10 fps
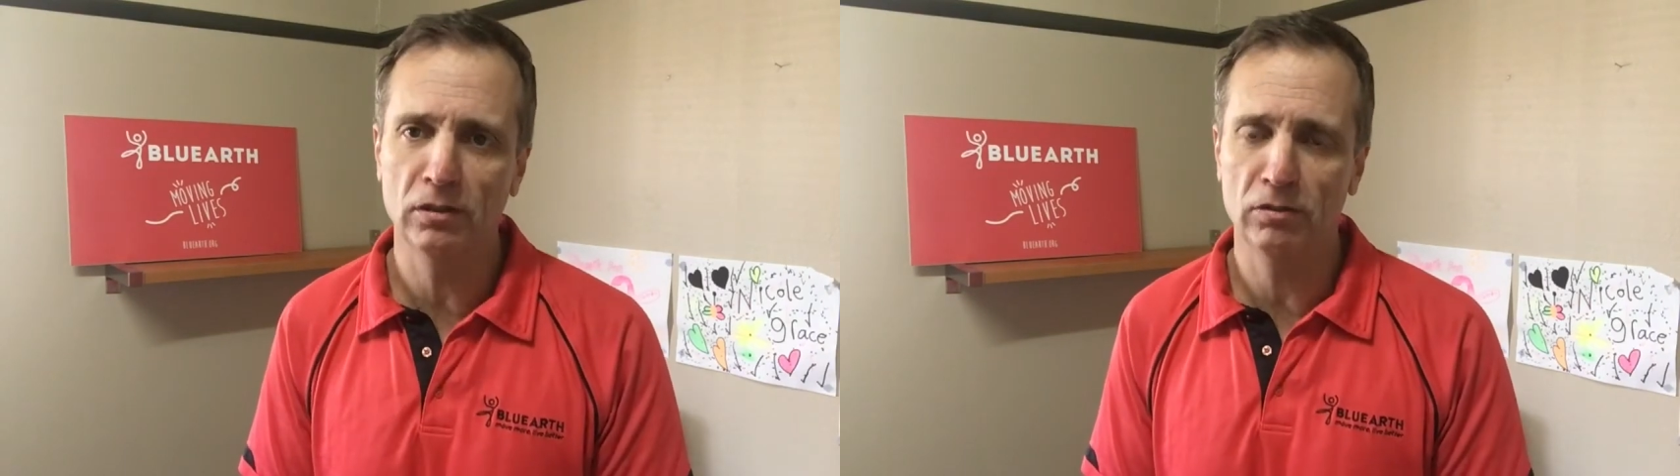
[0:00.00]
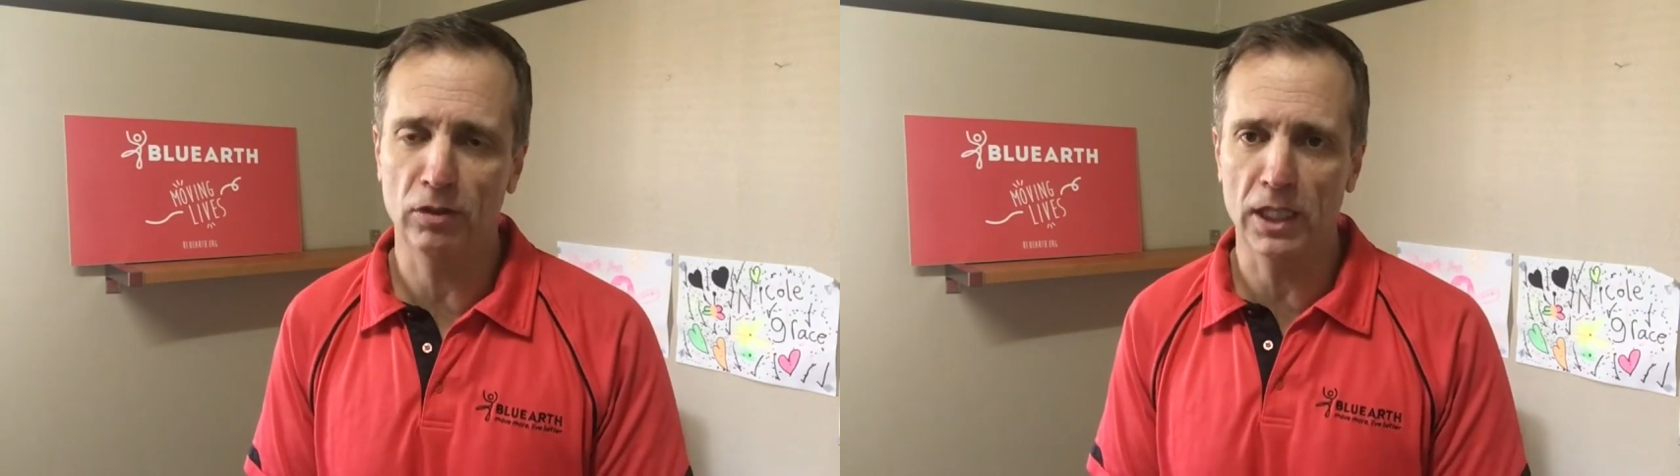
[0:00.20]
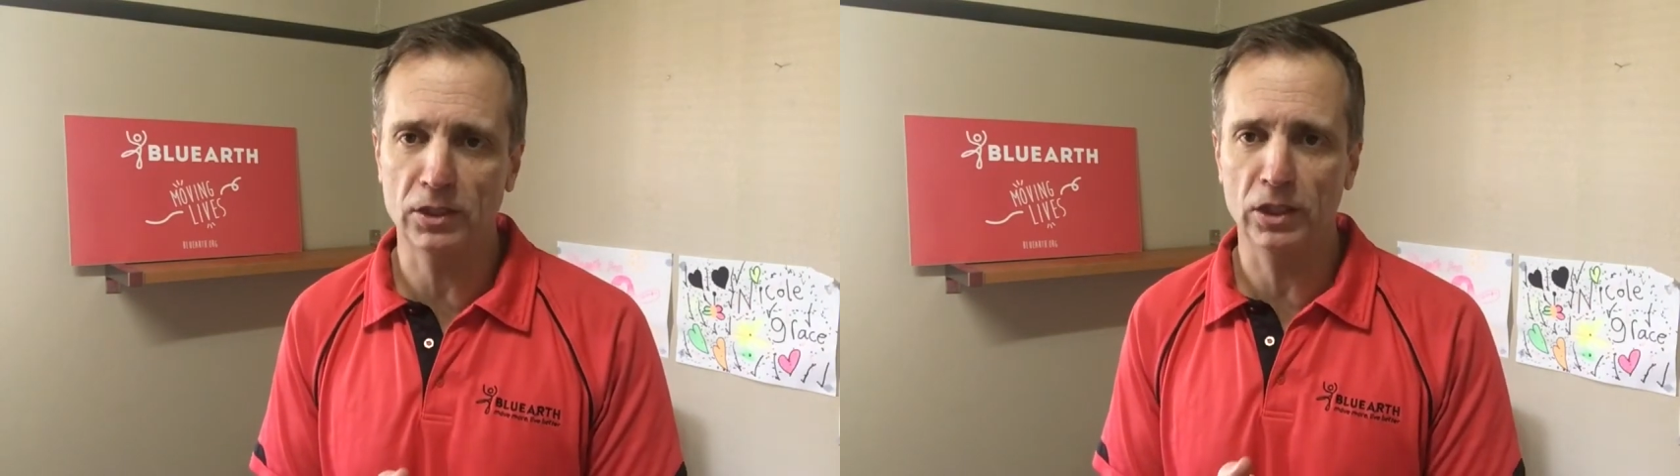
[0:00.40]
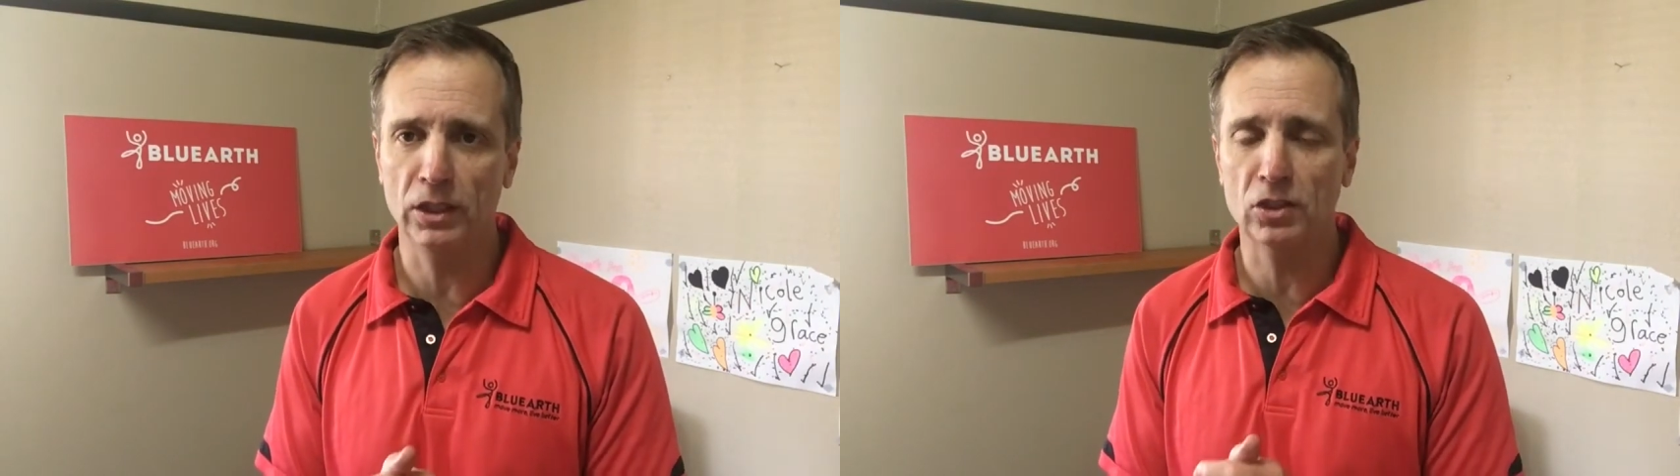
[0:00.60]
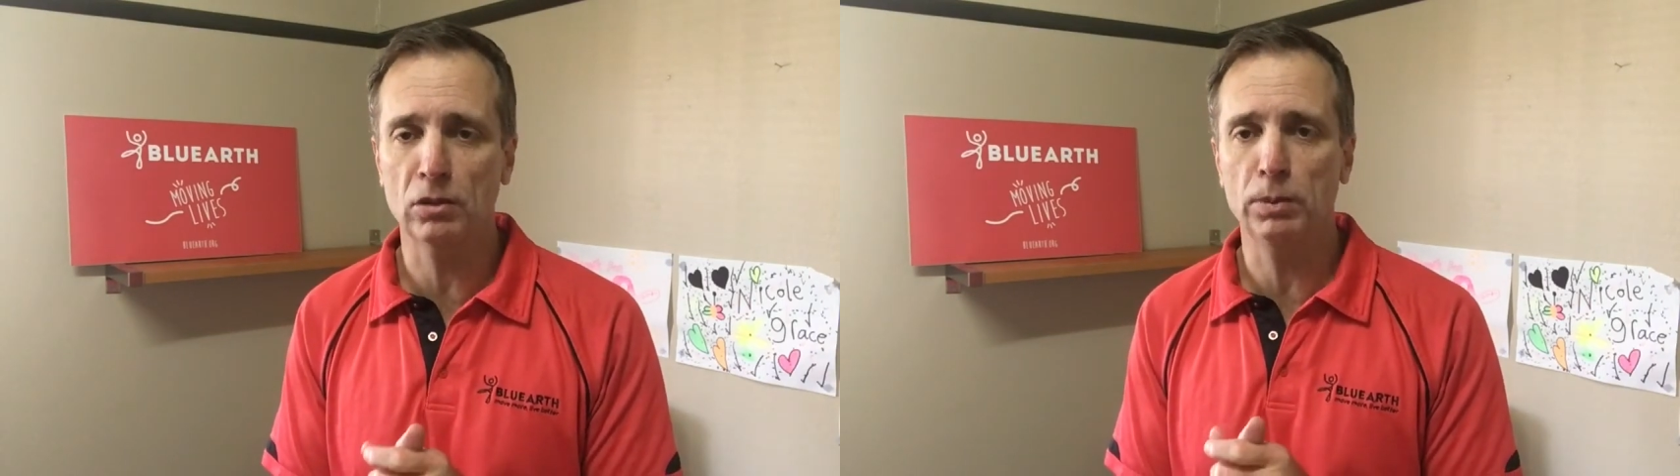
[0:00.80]
for
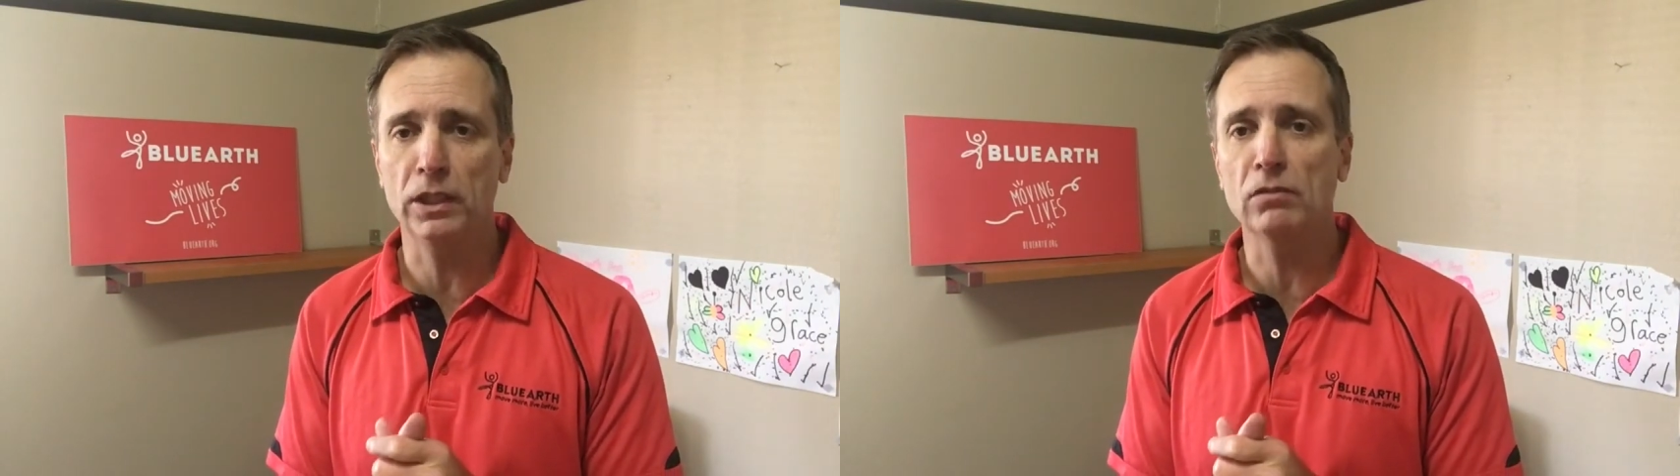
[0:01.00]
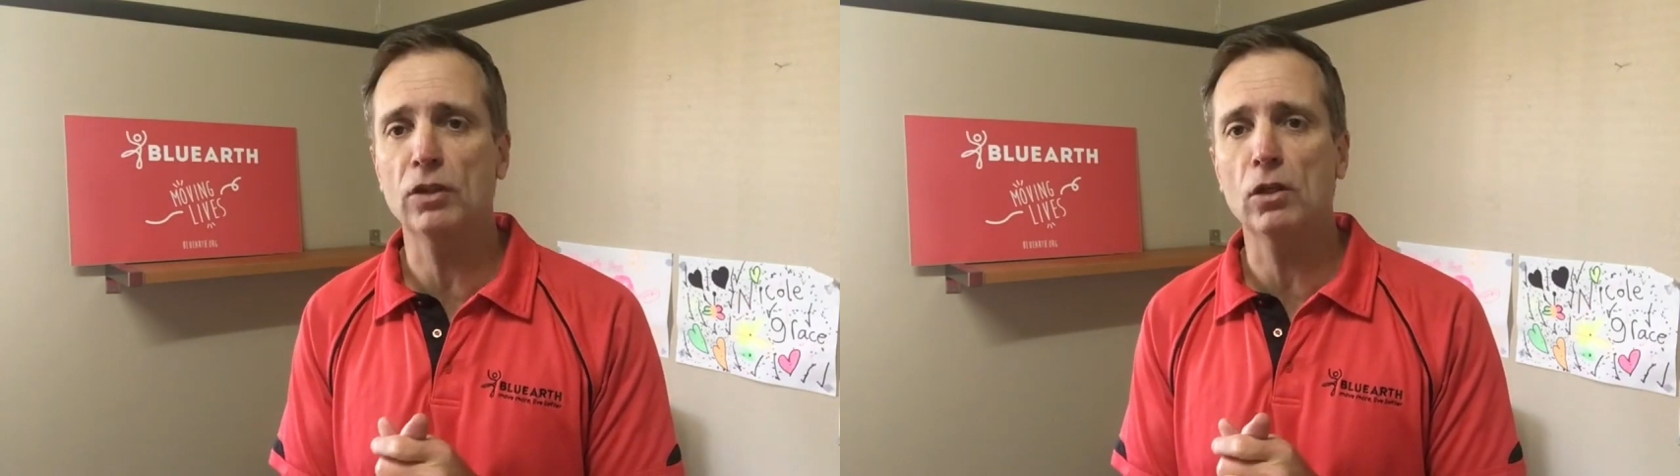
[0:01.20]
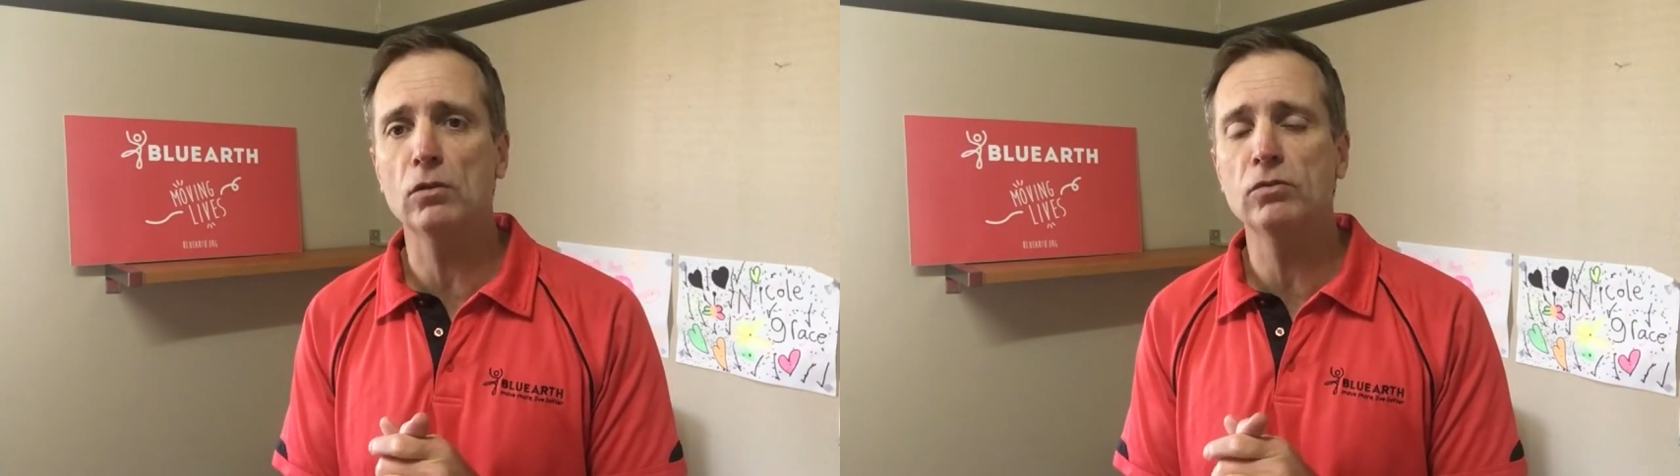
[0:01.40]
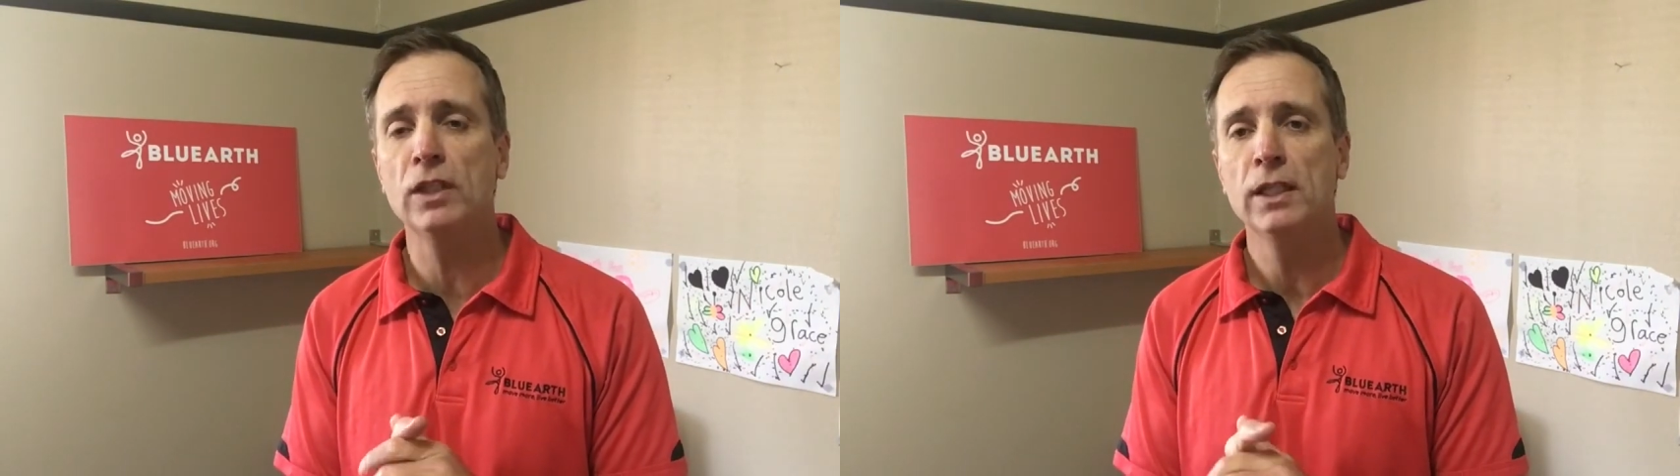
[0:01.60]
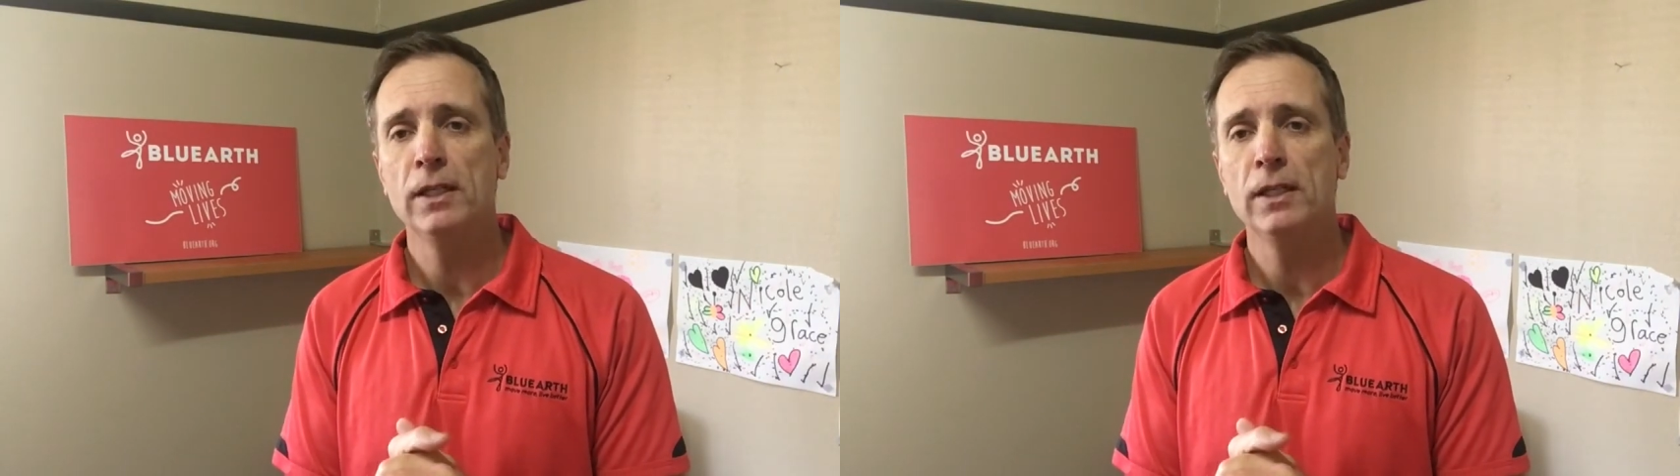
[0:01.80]
asking us to be involved.